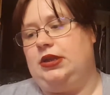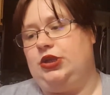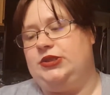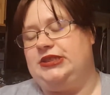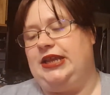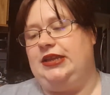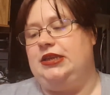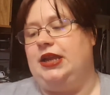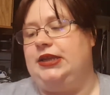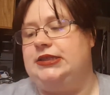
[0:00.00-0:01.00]
you sit in
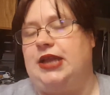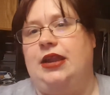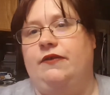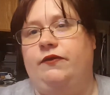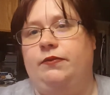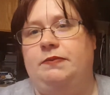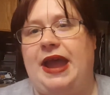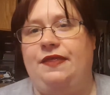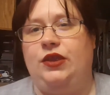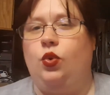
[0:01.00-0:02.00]
nice kind of
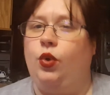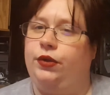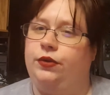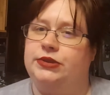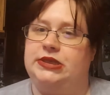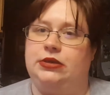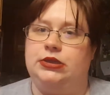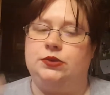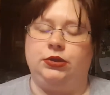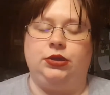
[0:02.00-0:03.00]
bathy oils, and
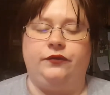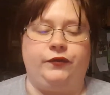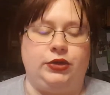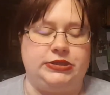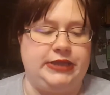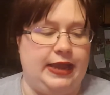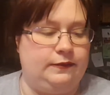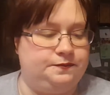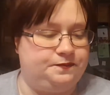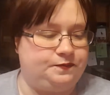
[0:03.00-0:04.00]
it's really good for your
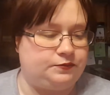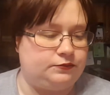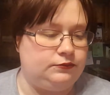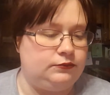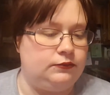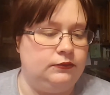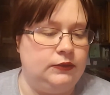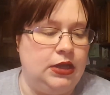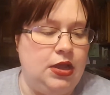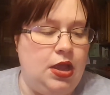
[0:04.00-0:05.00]
skin.
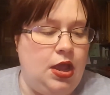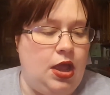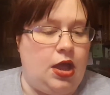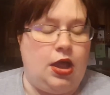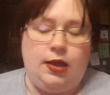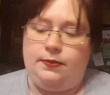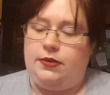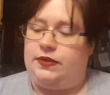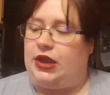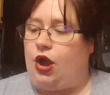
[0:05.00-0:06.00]

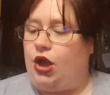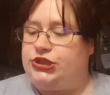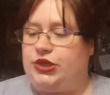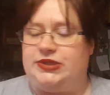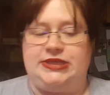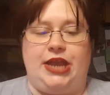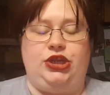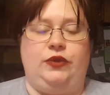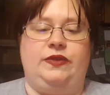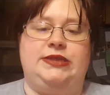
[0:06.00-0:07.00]
They also
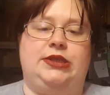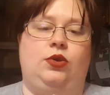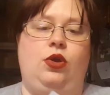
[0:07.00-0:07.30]
send you this little